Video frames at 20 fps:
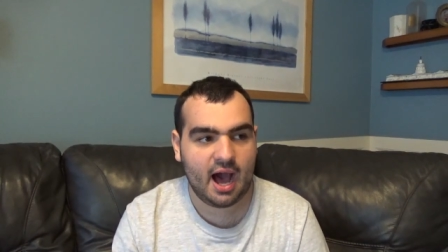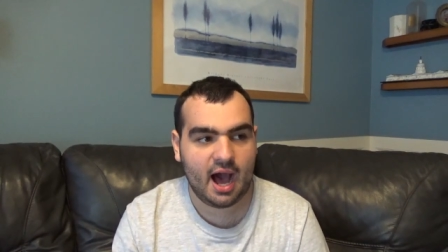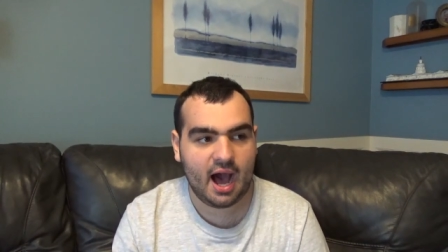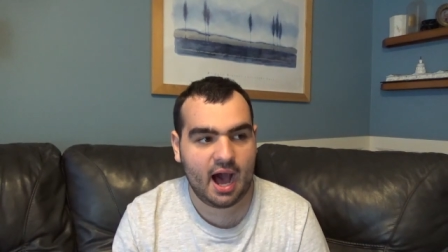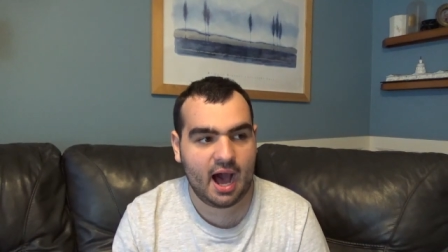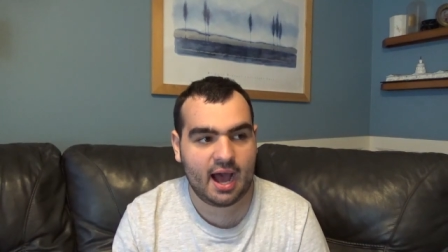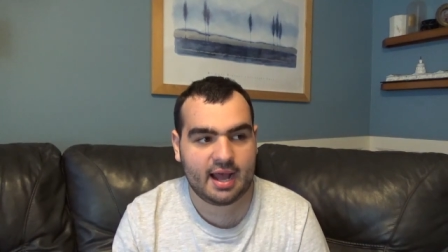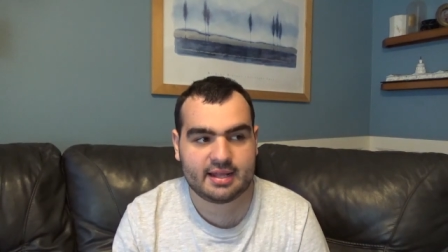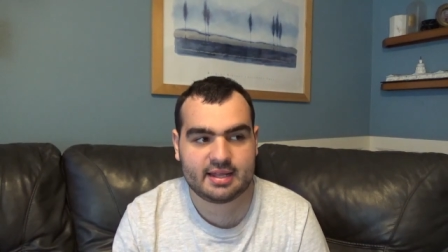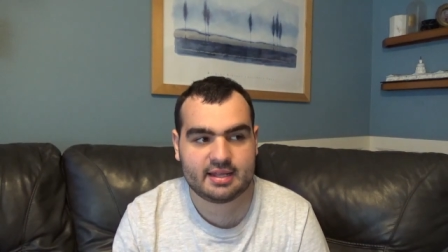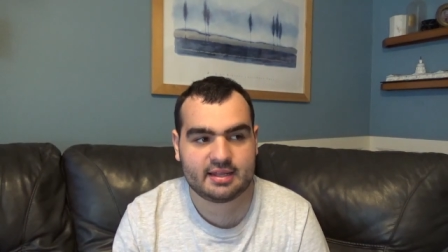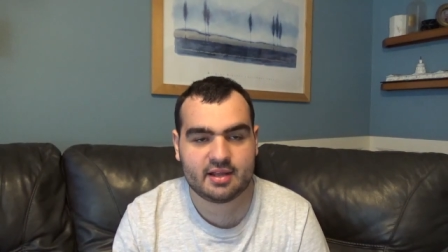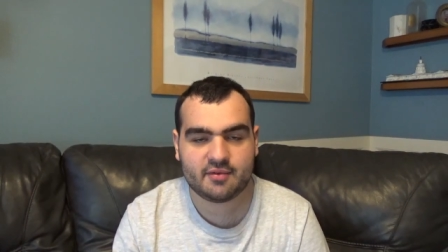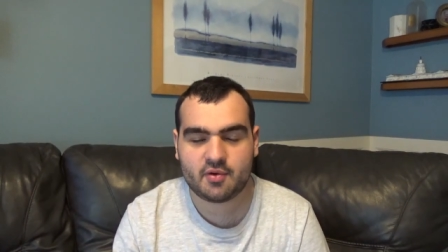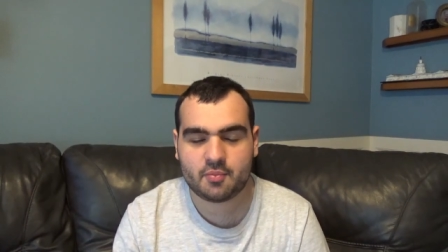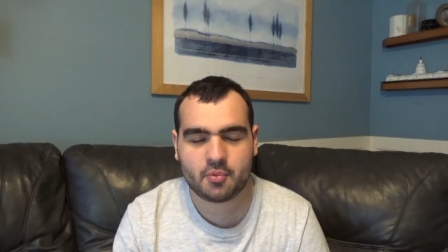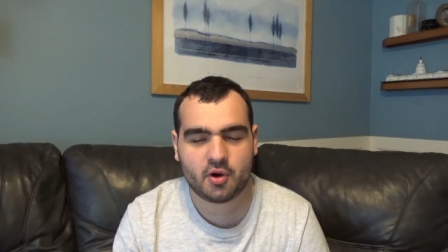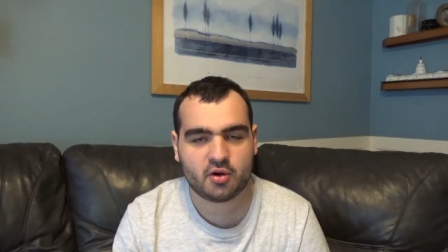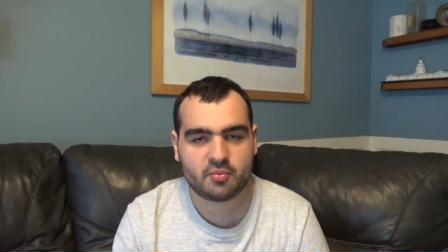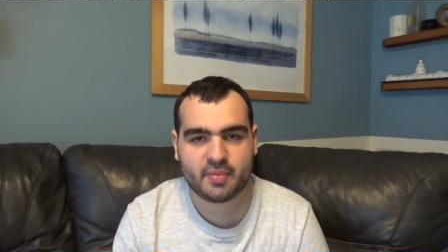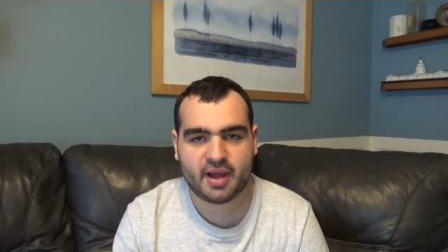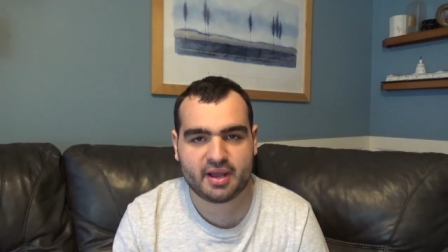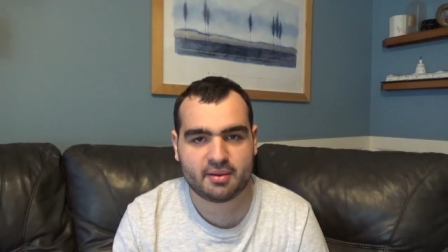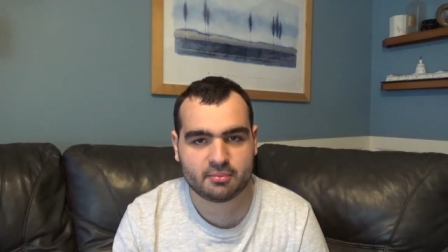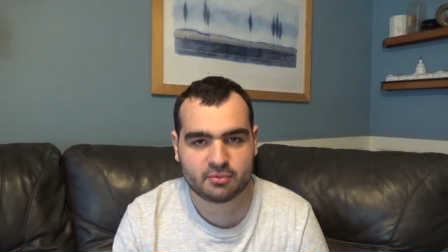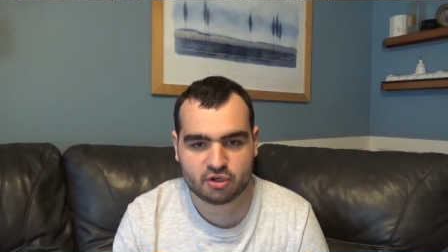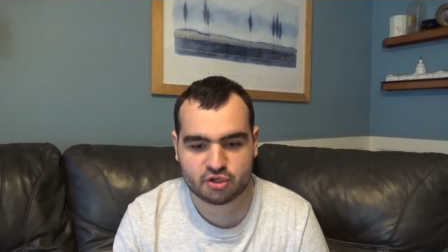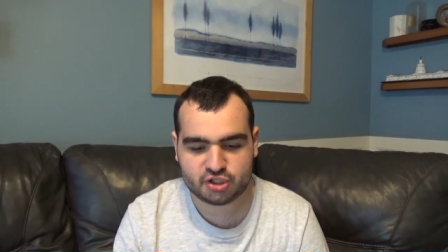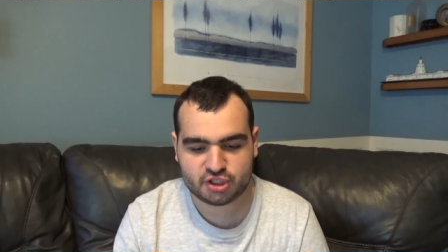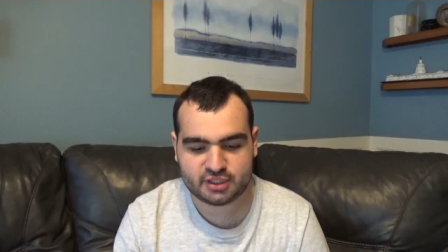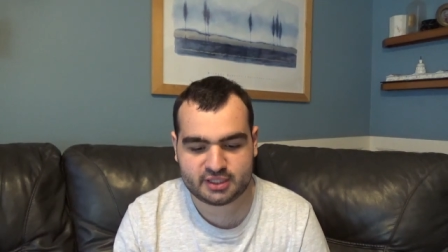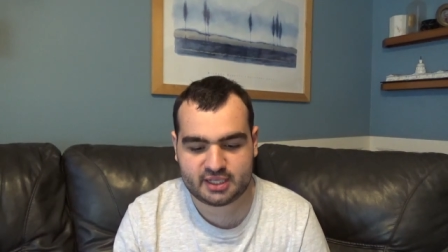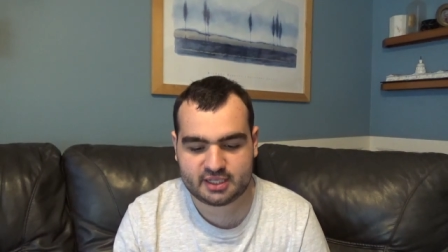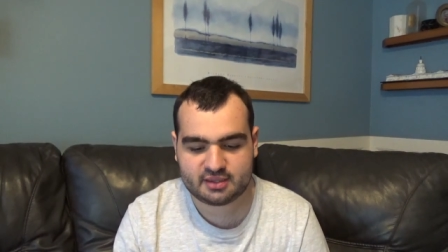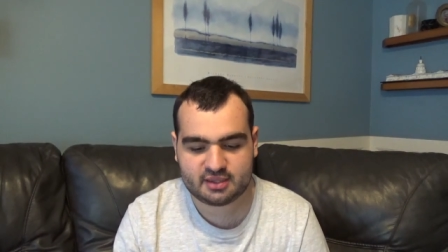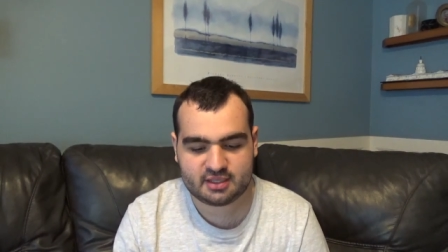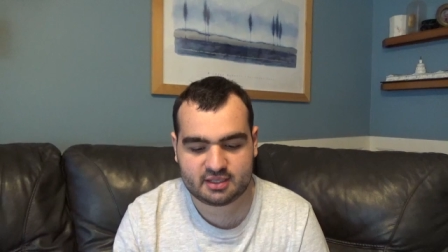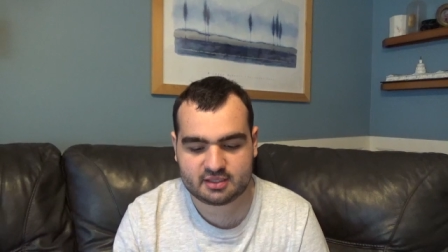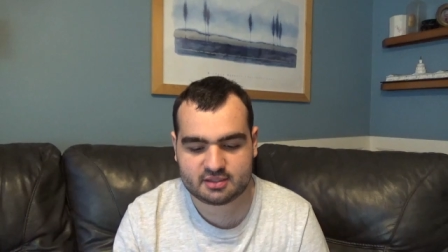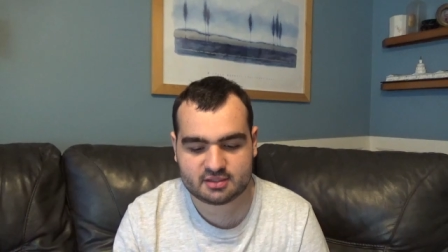it never broke my immersion. I
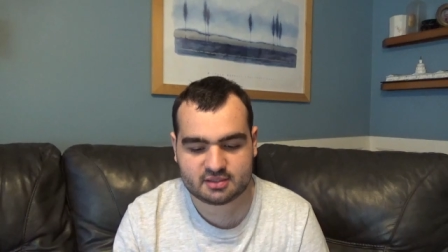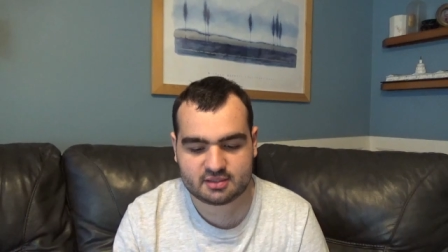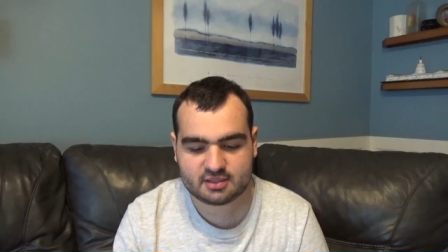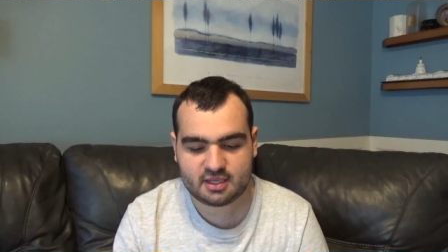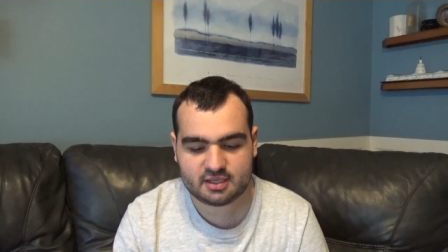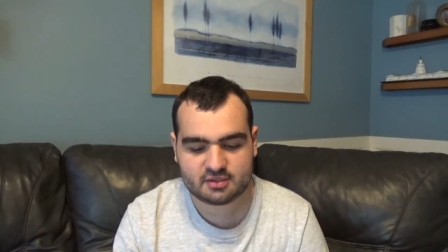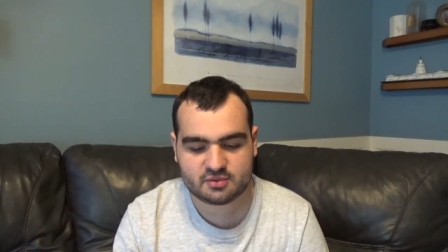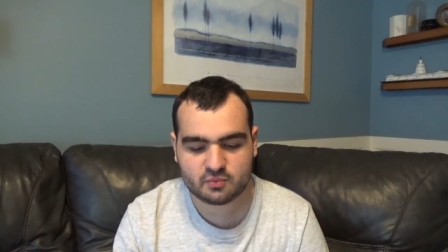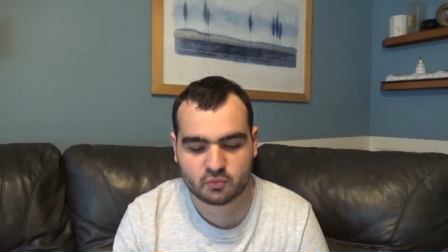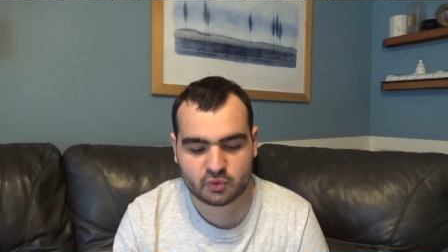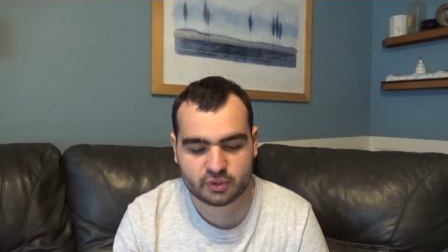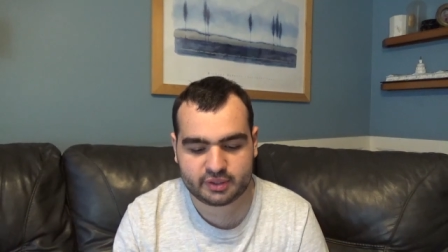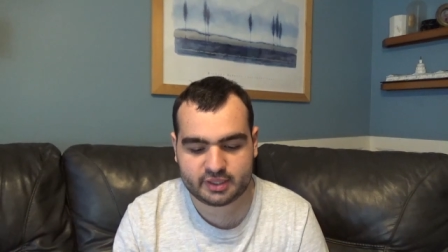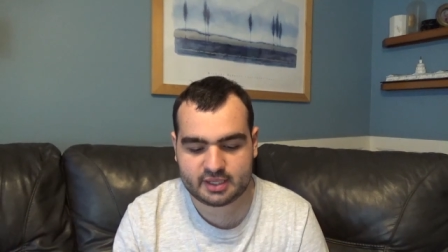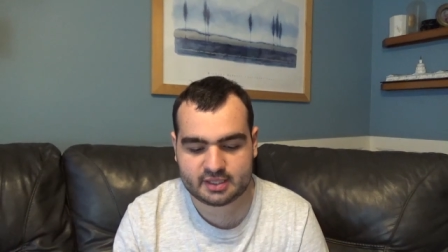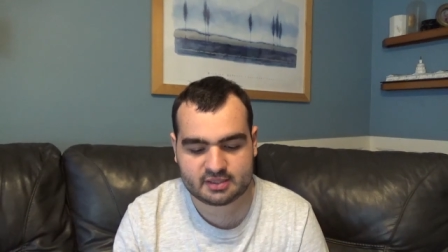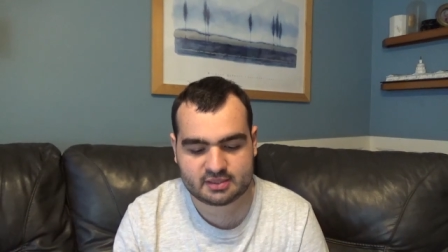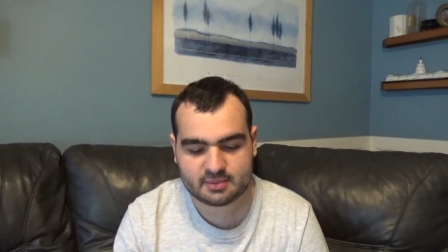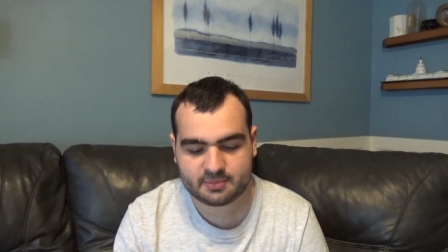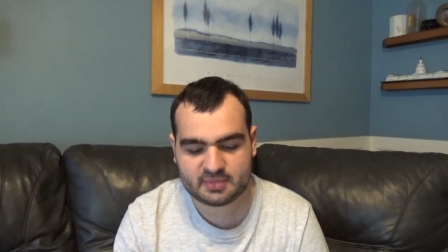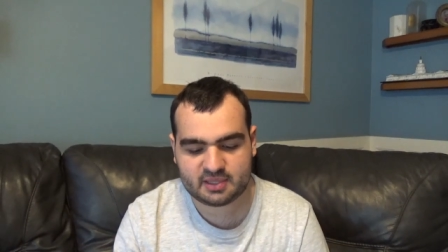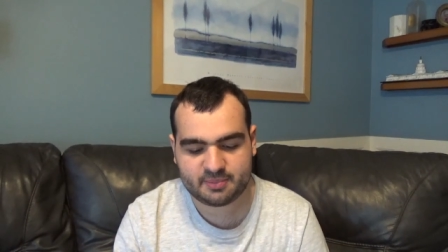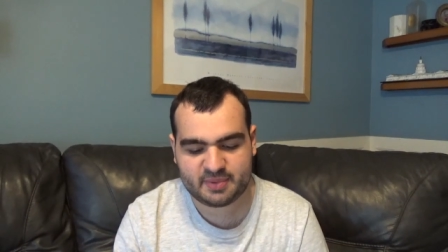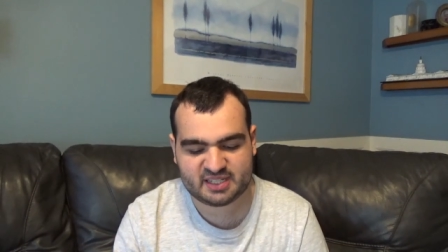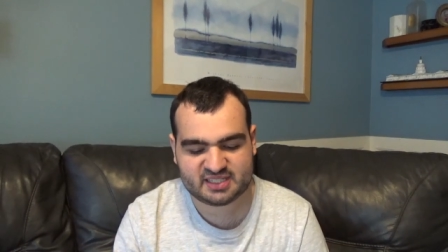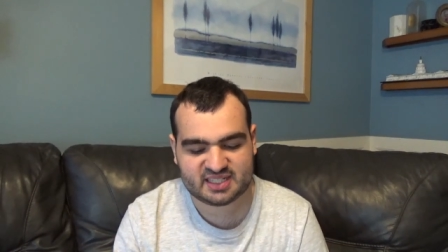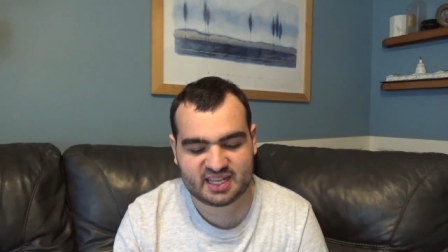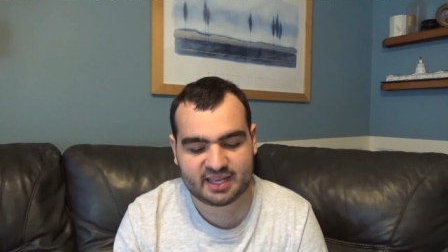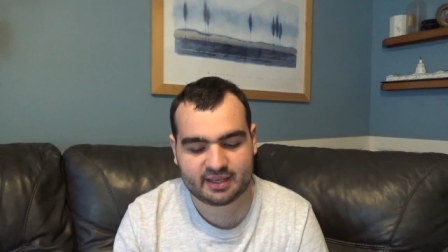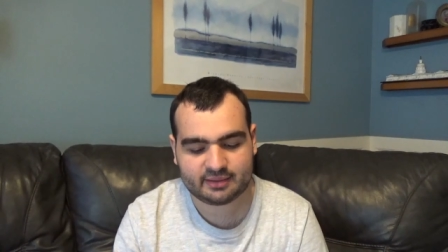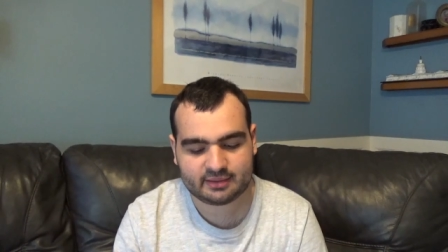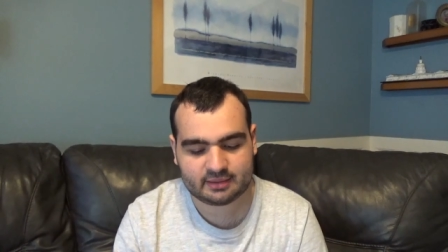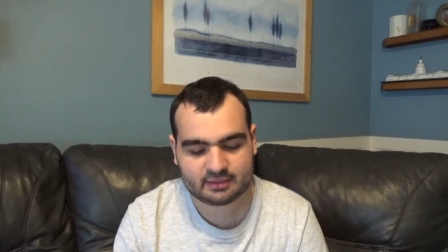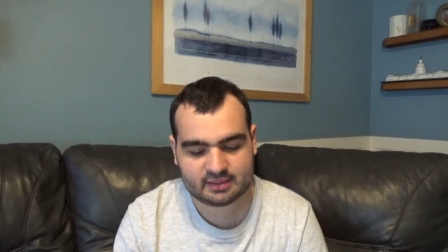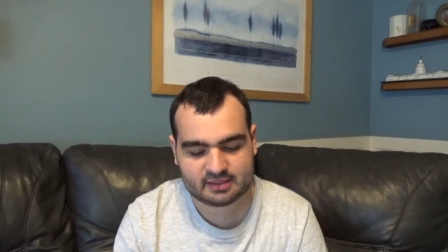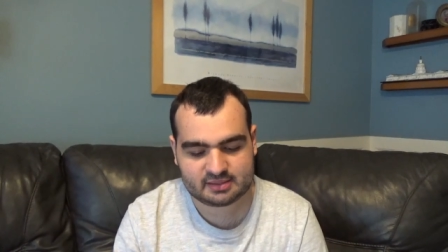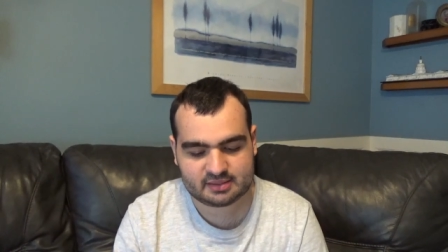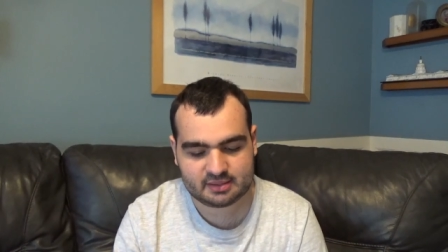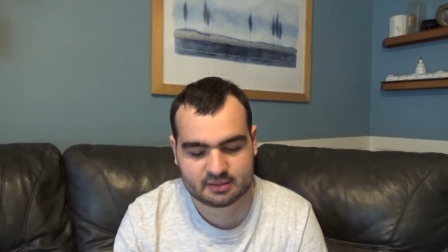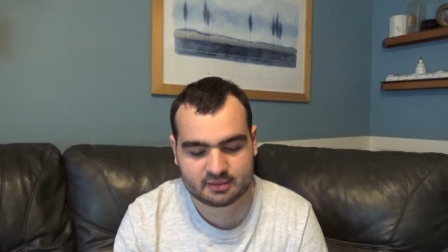think it really is some of the best editing
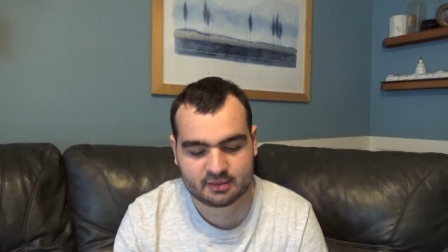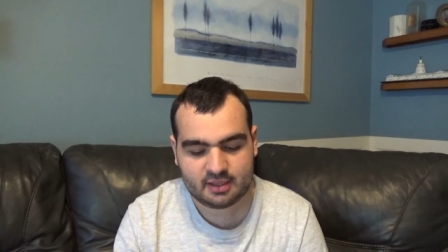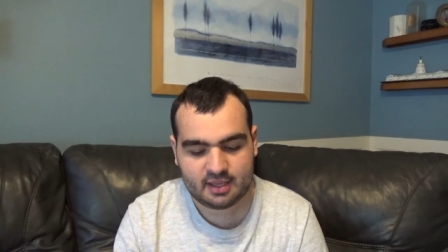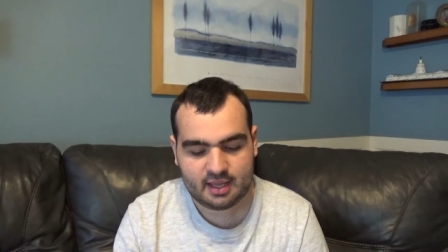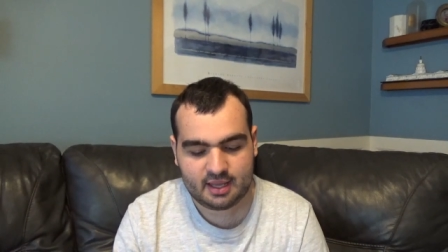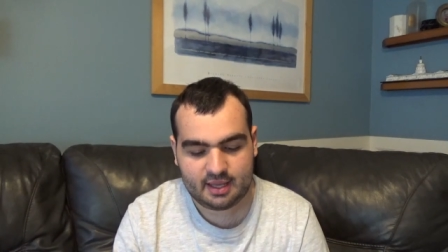this year.